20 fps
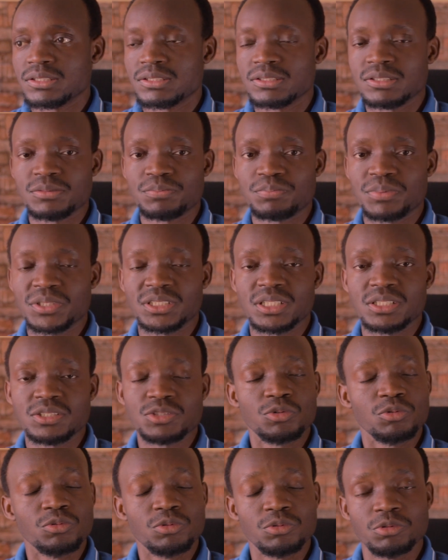The patients
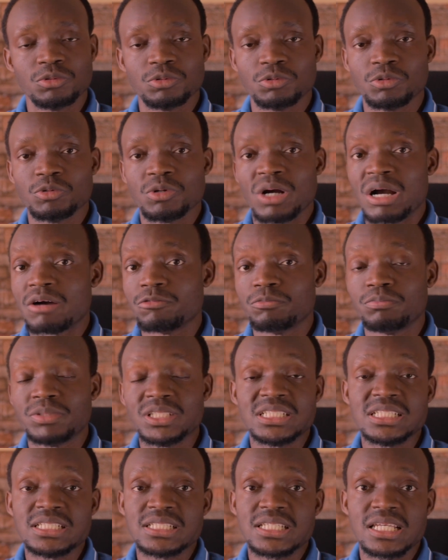who have
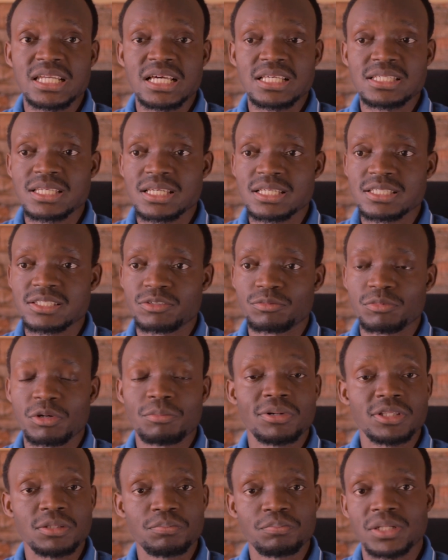bleeding tendencies,
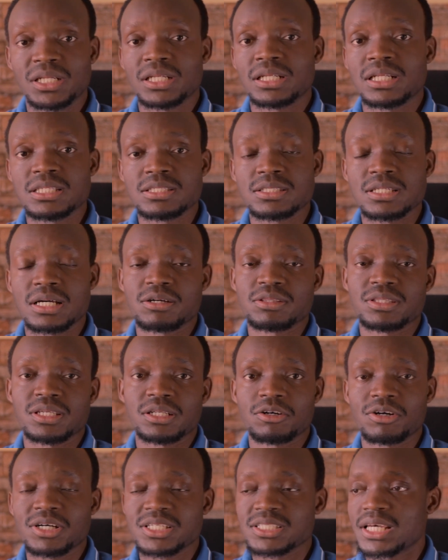remember the platelets are on the
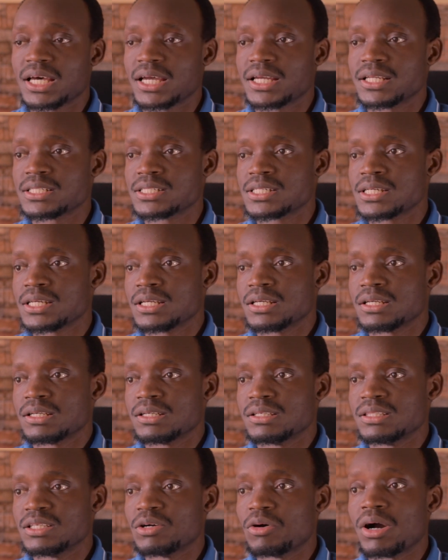lower side.
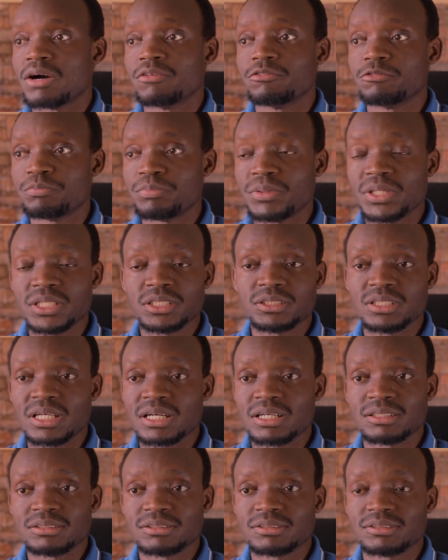They'll have picked
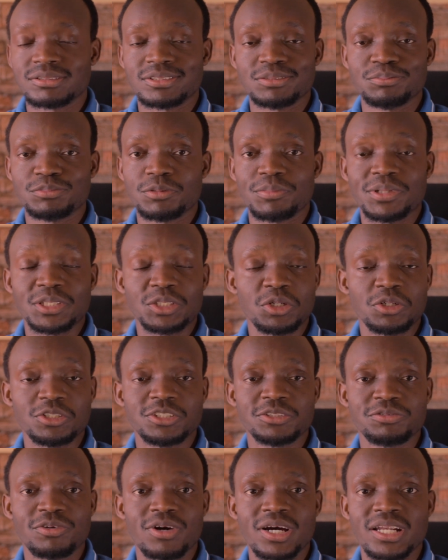
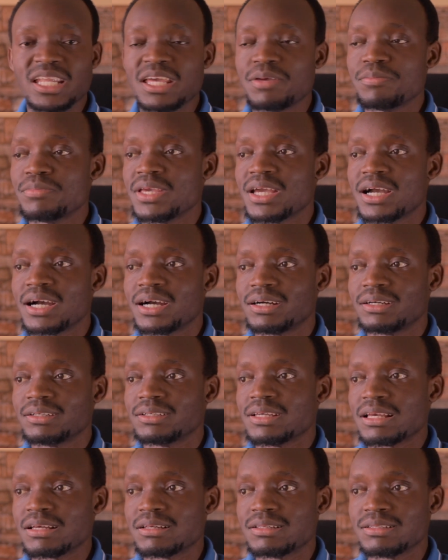symptomatology for anemia,
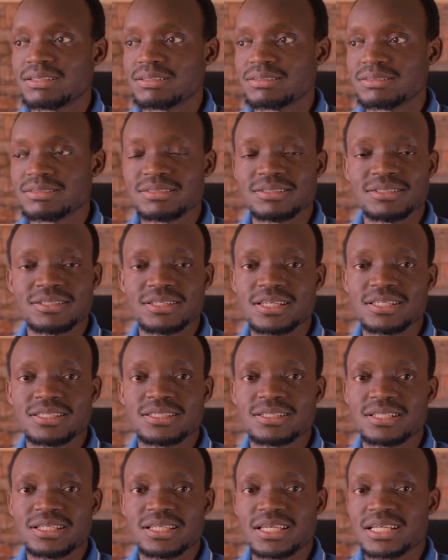
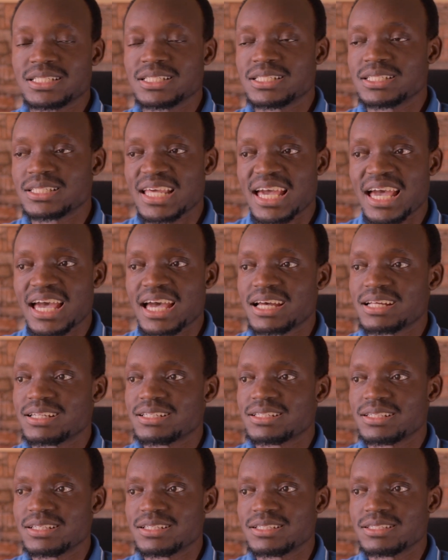easily getting
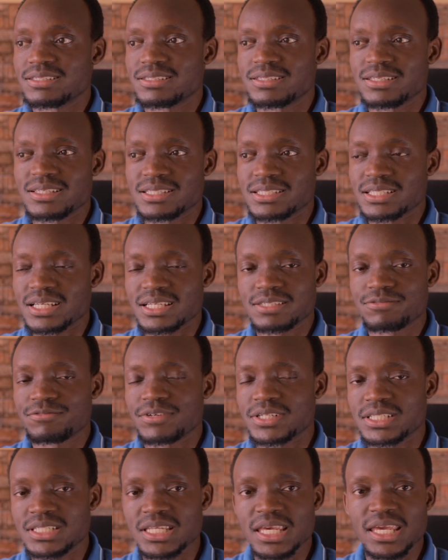tired, it's just
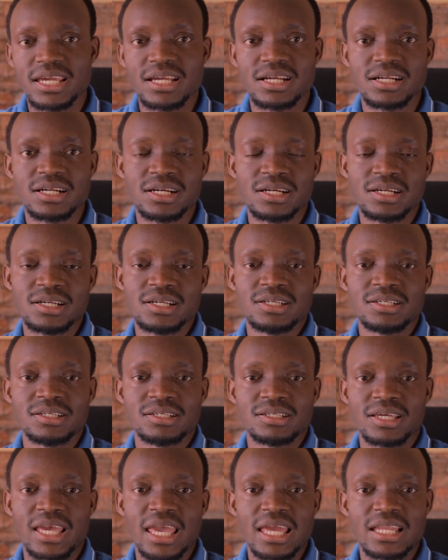fatigue,
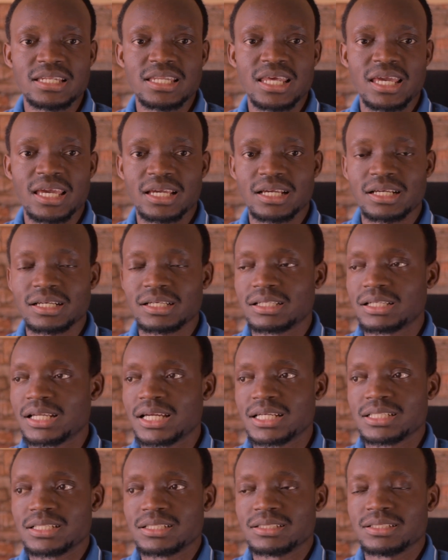headache,
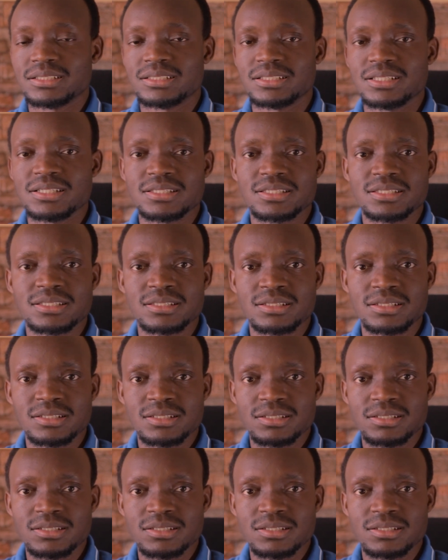lightheadedness,